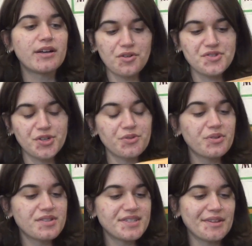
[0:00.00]
Also, you
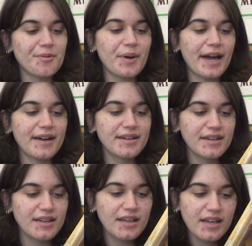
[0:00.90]
can see on the back
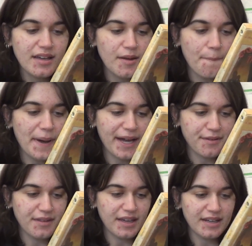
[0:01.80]

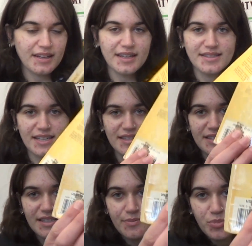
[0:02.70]
then, it says
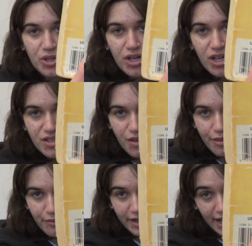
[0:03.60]
this book cost
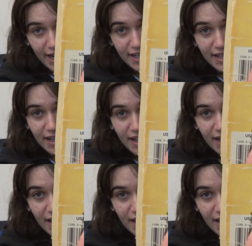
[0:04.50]
$3.99.